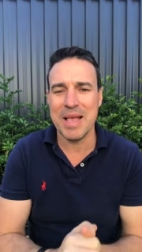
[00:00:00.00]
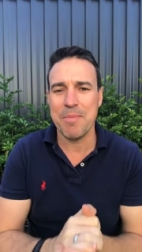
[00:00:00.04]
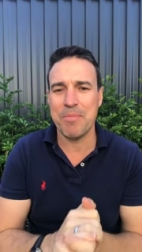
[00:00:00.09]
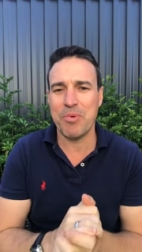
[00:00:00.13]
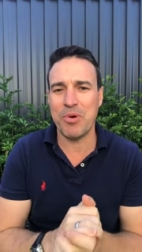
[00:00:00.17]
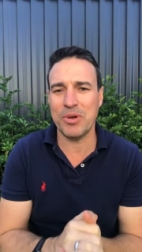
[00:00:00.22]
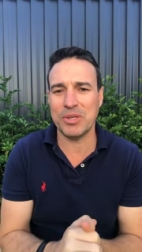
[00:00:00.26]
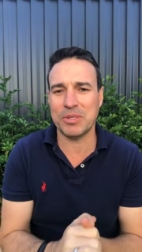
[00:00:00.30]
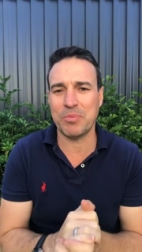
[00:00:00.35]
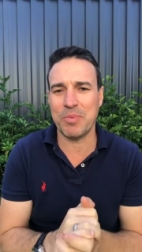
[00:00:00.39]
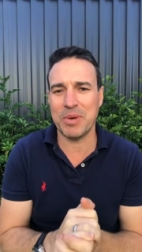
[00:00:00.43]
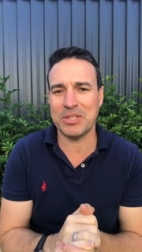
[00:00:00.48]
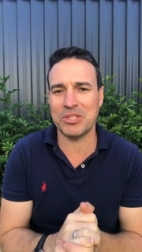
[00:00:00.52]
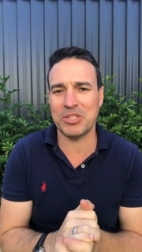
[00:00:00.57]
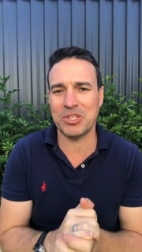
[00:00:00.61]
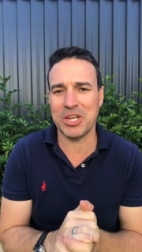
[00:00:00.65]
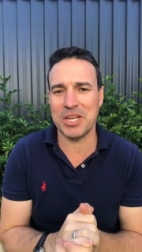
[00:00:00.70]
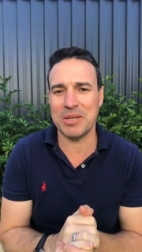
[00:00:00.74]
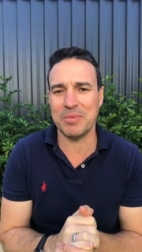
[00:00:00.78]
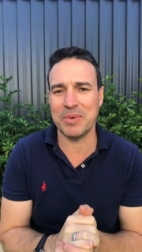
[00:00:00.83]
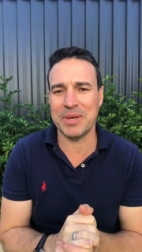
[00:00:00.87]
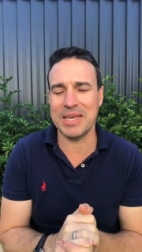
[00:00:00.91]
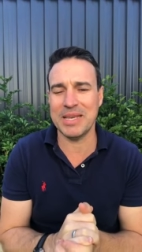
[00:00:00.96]
Perth's best
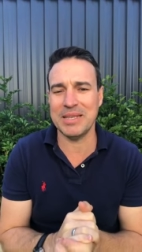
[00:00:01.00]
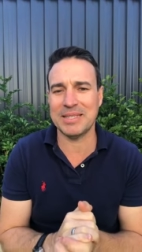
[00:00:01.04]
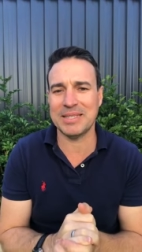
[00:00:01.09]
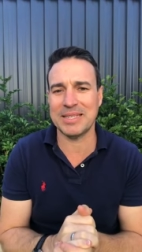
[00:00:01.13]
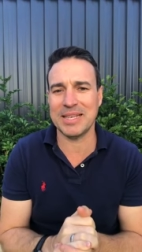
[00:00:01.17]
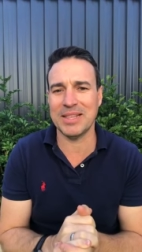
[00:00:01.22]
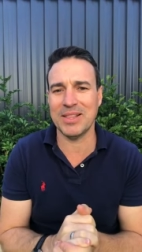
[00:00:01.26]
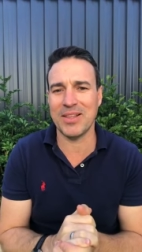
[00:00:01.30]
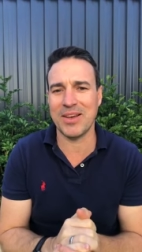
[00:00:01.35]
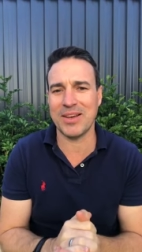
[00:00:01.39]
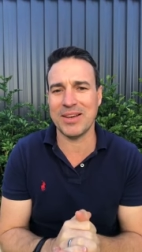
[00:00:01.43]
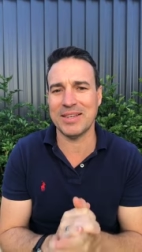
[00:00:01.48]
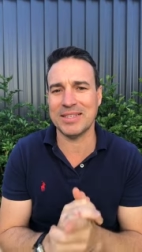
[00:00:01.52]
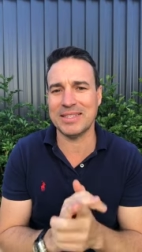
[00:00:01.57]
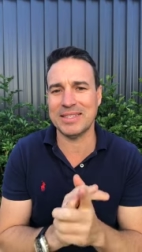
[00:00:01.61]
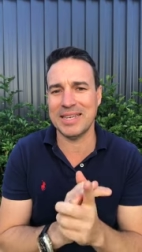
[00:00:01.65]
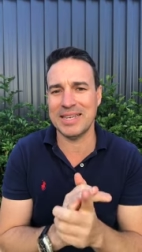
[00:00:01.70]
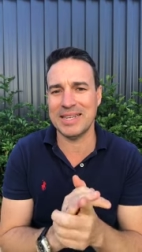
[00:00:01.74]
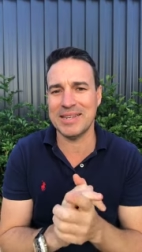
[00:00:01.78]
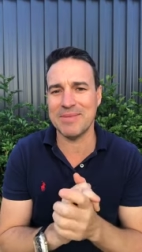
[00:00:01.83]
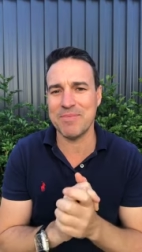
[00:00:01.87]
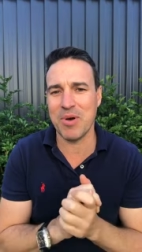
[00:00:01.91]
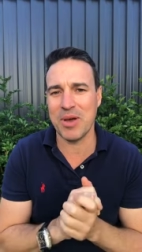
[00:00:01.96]
cheap eats, like I
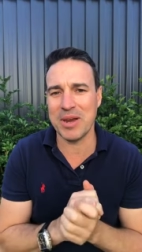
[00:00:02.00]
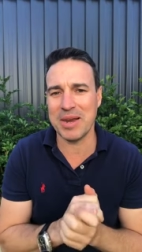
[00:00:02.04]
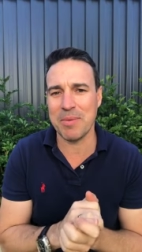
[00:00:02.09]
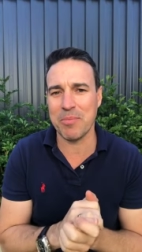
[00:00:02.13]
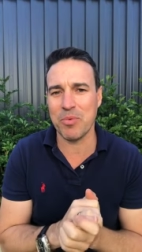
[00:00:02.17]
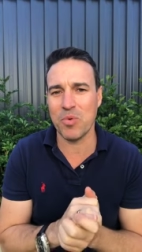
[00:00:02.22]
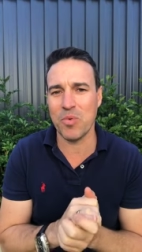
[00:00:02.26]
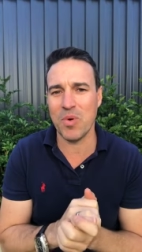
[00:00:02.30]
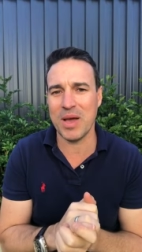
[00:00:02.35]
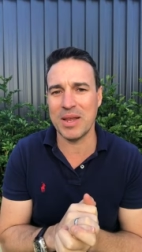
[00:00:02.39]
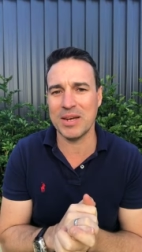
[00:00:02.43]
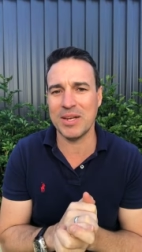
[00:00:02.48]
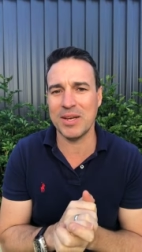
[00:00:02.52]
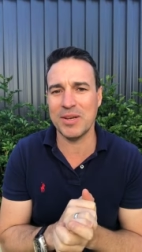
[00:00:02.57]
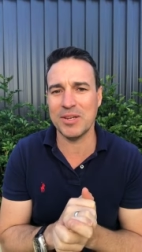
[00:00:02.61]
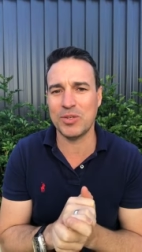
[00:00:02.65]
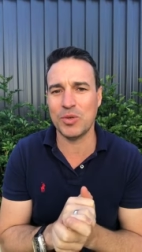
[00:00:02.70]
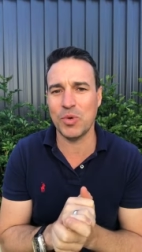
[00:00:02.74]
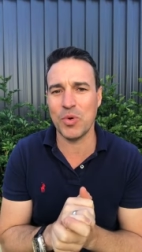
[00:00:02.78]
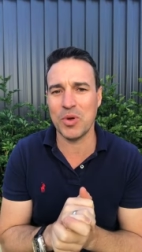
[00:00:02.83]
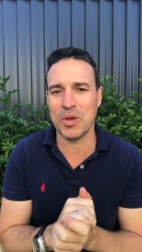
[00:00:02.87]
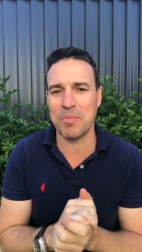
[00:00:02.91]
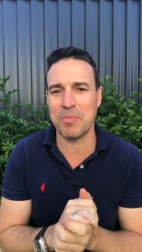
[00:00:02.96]
said, my number one,
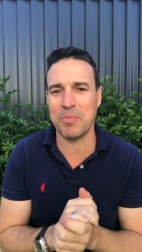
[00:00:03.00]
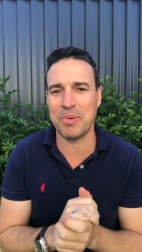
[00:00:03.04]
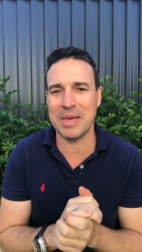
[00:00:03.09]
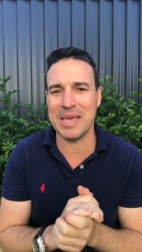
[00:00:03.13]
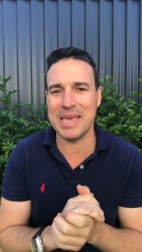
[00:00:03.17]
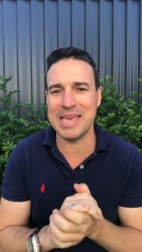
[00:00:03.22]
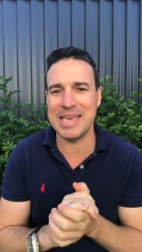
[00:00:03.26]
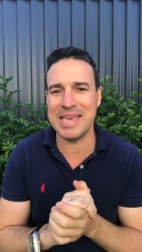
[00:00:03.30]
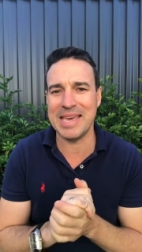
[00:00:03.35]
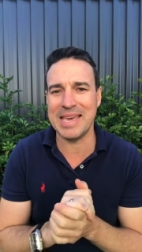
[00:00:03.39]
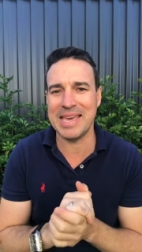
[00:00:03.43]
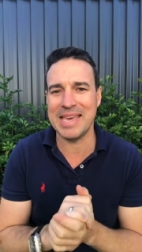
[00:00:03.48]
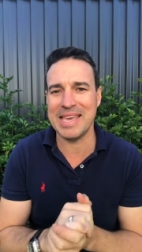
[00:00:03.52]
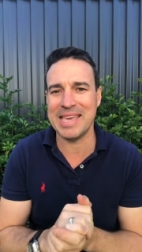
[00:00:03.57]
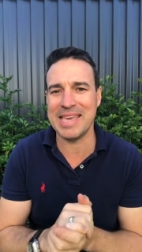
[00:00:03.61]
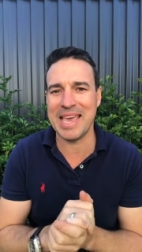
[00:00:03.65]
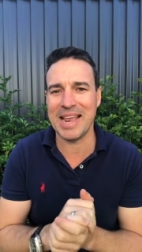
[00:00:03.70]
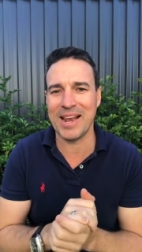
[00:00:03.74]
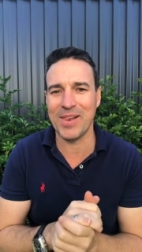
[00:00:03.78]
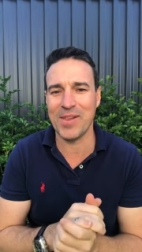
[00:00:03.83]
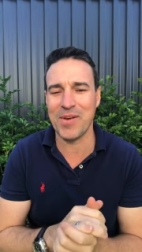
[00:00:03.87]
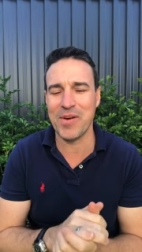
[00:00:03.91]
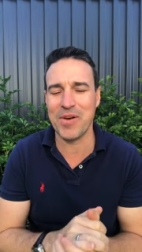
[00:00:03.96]
Took V Ghee.
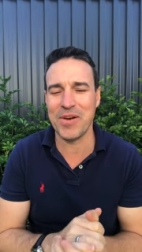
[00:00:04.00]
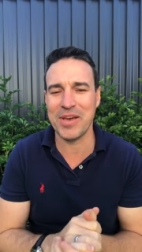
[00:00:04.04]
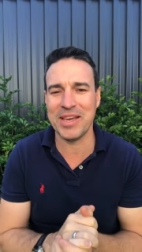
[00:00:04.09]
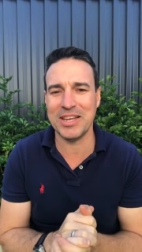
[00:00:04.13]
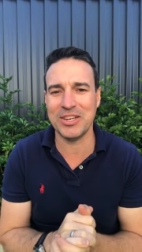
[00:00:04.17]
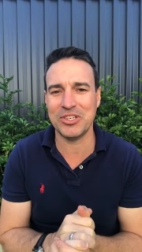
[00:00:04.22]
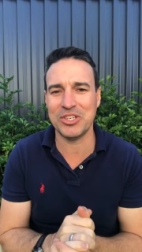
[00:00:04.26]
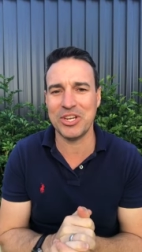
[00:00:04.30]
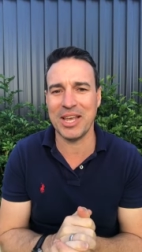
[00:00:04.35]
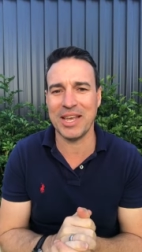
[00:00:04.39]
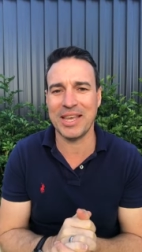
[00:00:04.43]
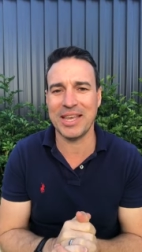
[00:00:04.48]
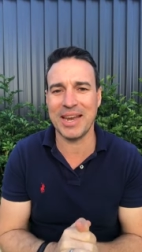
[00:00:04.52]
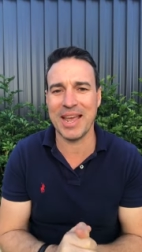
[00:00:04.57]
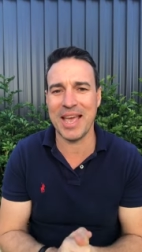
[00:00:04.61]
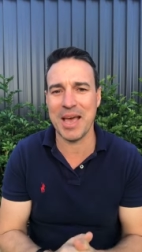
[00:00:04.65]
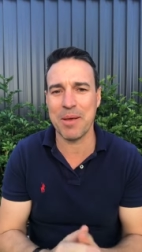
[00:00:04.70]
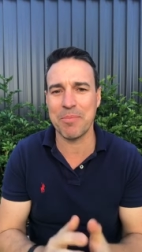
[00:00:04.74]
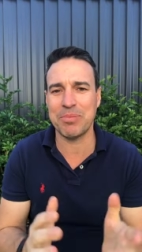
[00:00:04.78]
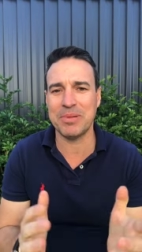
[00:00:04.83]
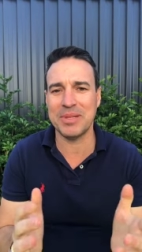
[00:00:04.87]
Get along and check it out.